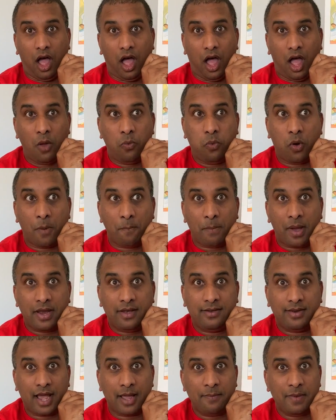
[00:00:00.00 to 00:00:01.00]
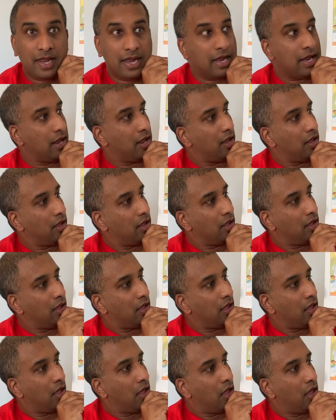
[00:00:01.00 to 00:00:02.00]
I want my dummy.
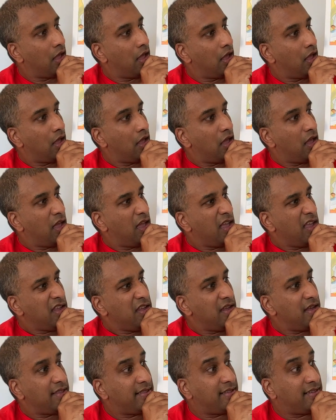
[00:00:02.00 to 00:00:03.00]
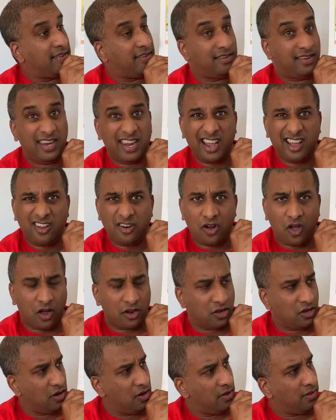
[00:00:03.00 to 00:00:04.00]
You're still
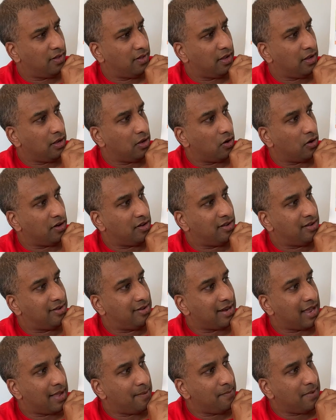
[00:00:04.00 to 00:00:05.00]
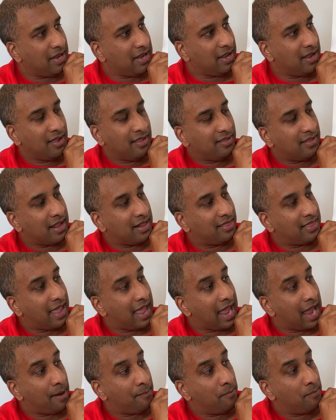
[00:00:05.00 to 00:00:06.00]
not using your dummy, said the
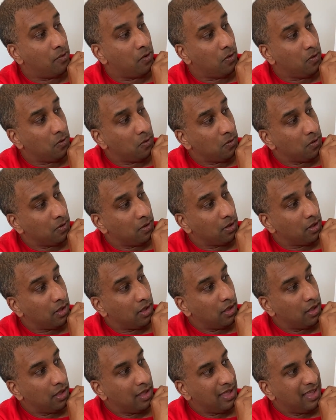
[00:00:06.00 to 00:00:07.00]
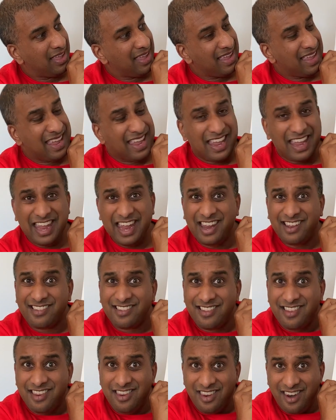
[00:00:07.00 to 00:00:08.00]
admiral.
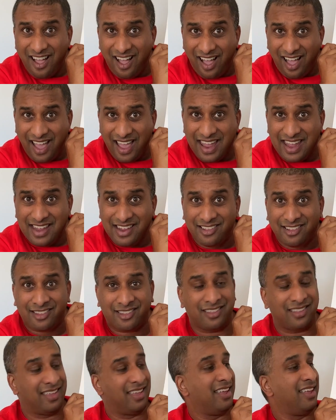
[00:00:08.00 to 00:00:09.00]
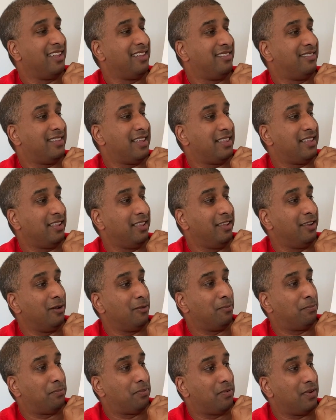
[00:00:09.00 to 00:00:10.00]
It's nice, said the little
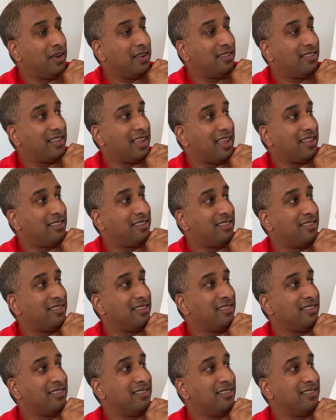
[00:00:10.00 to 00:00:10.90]
princess.